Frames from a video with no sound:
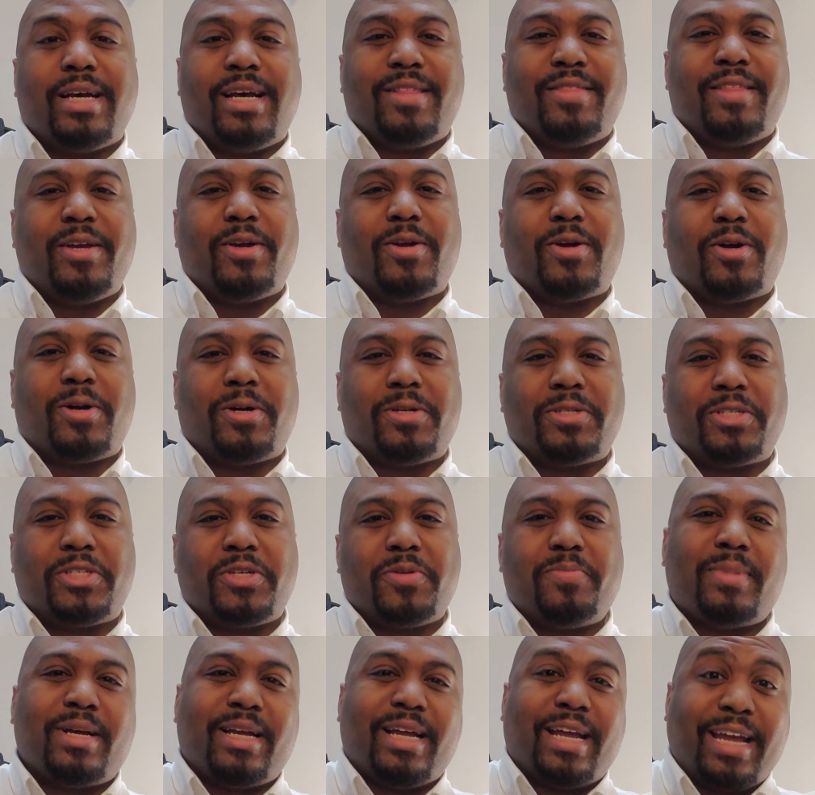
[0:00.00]
They are also
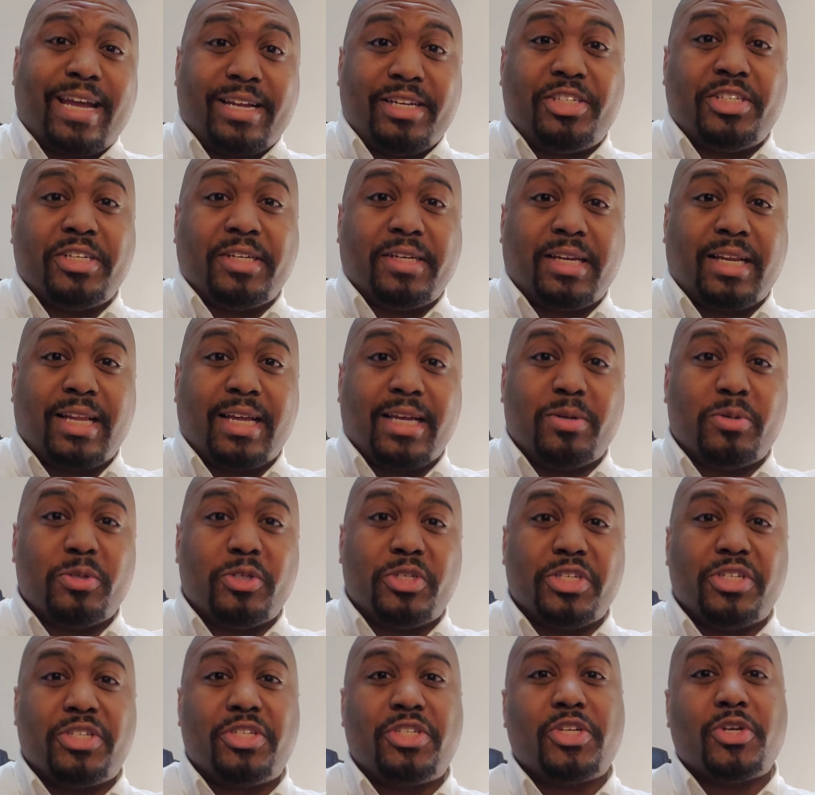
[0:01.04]
my ancient
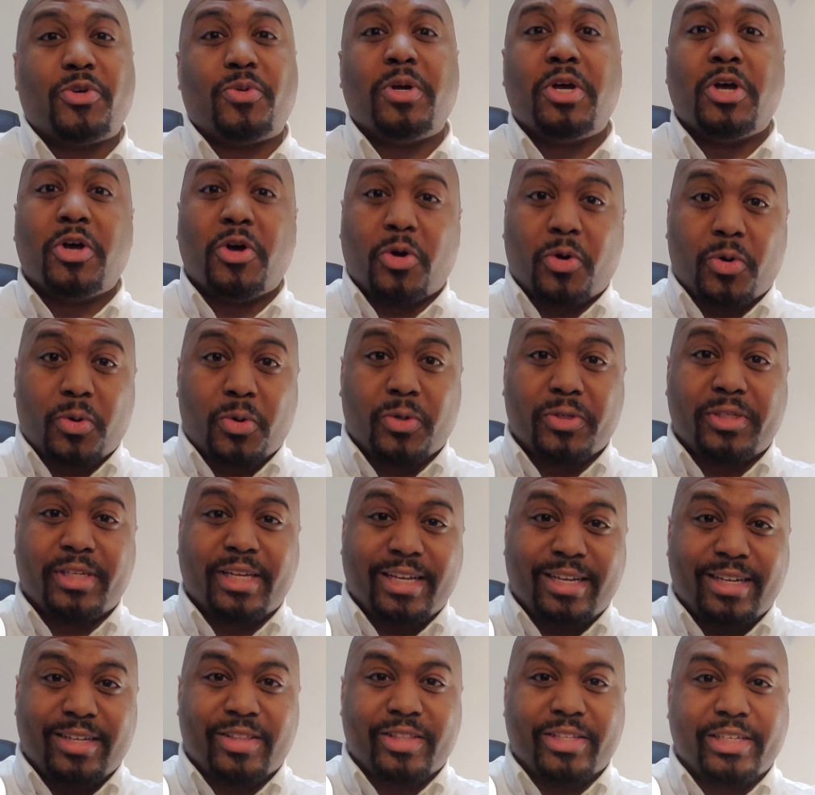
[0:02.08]
languages, so Old
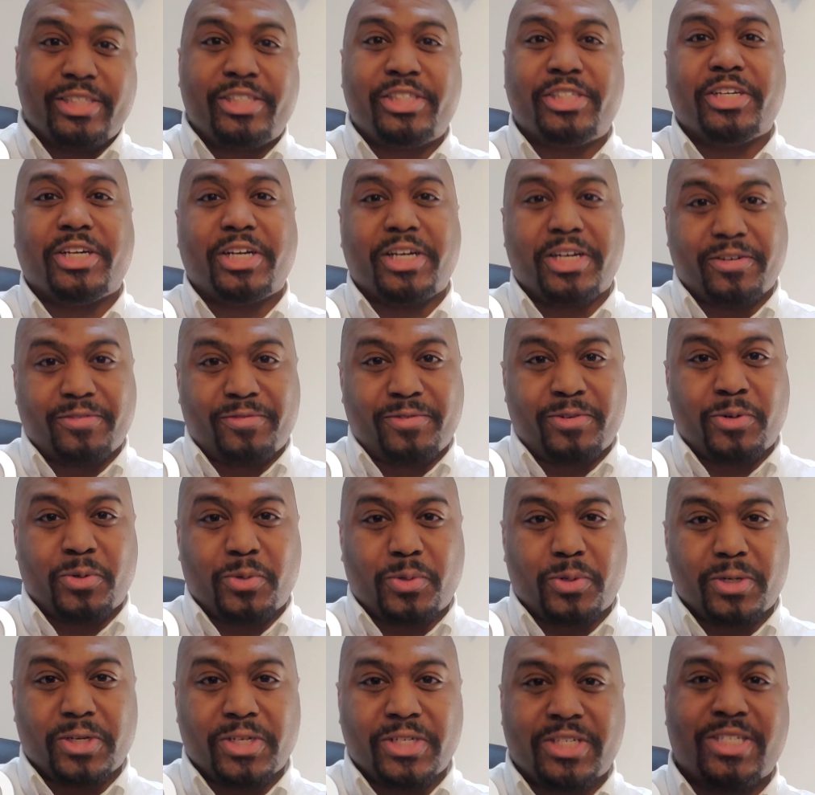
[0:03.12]
English, of
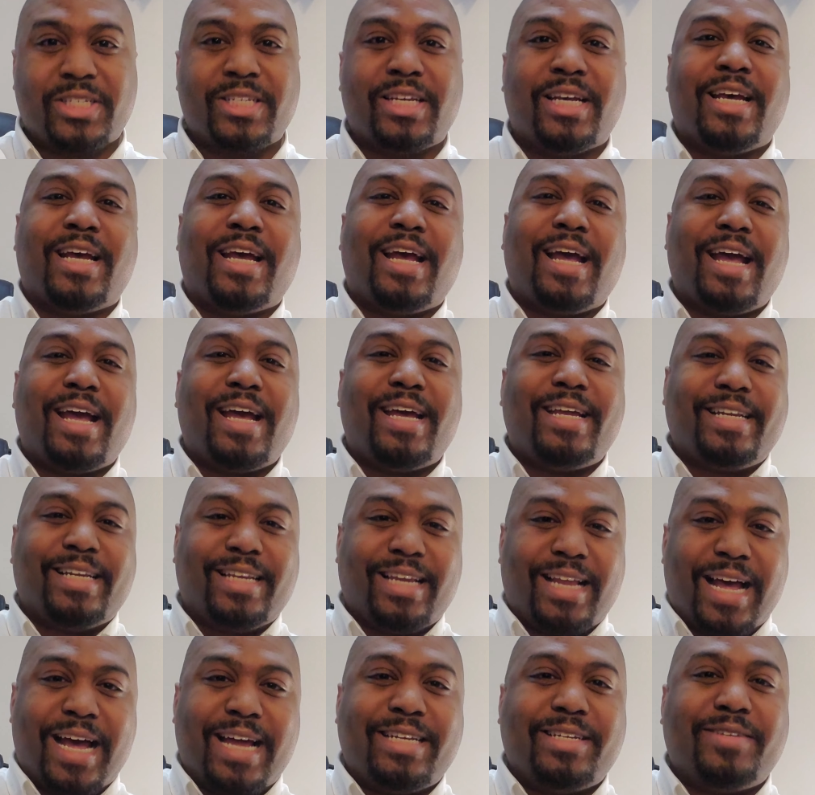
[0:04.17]
course, and
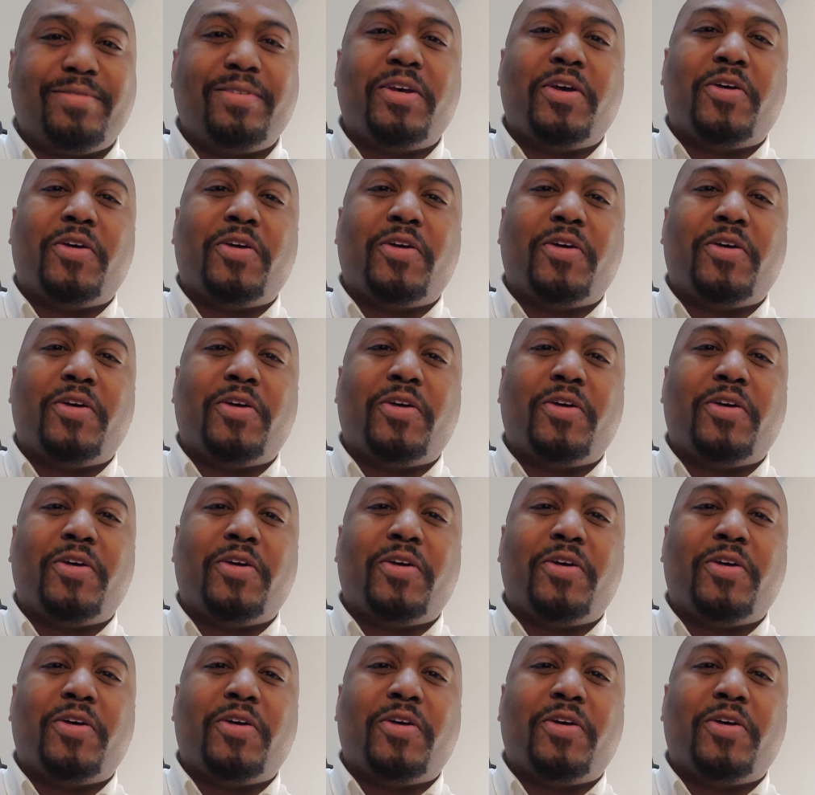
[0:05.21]
Latin.